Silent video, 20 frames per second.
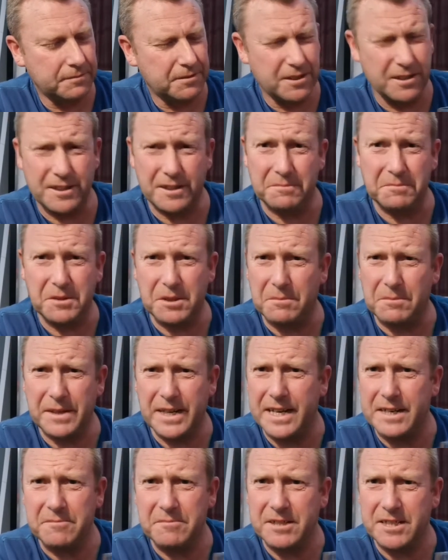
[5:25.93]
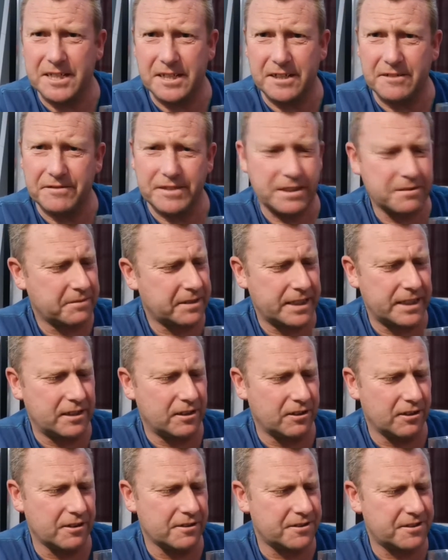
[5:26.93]
Certainly I'm jumping ahead of myself here, I'm
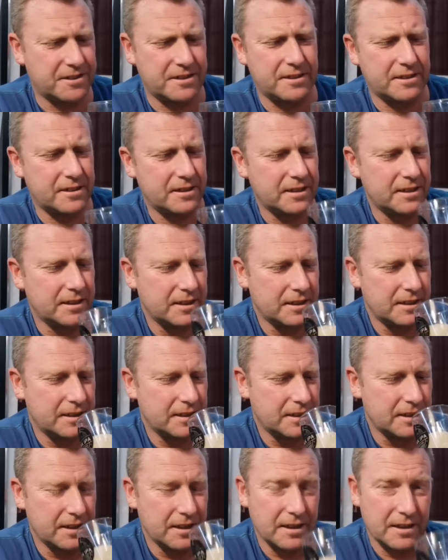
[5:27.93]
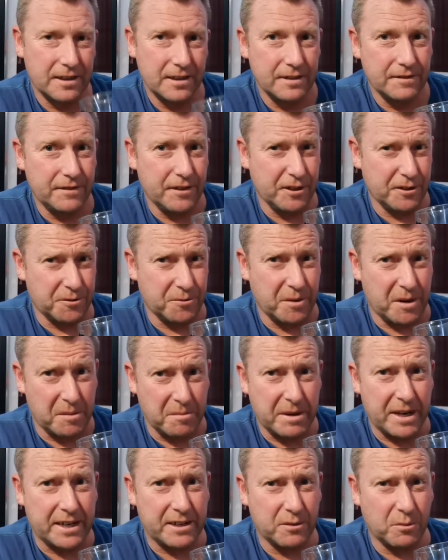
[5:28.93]
getting lost. First week
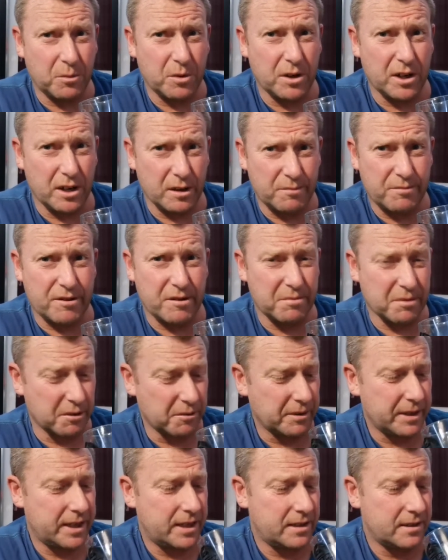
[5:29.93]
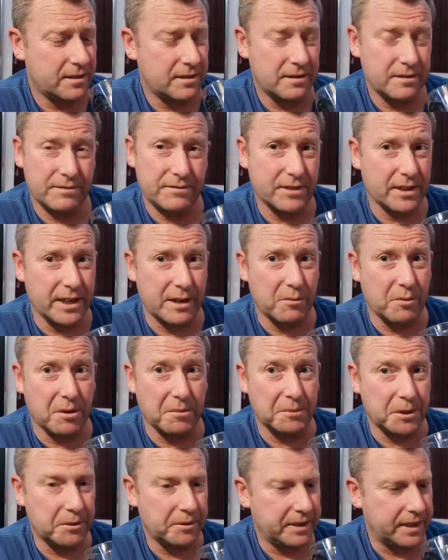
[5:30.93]
back at work, proper week, forgetting what
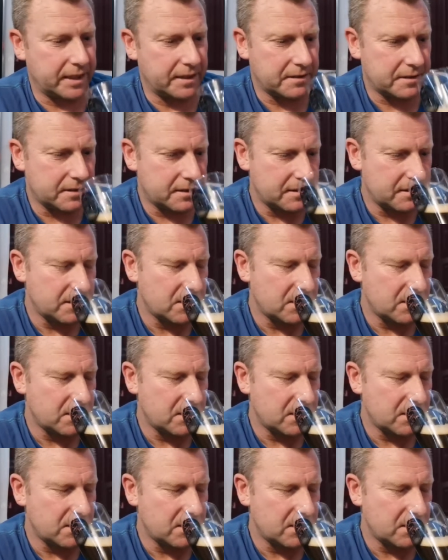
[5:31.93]
I'm doing now.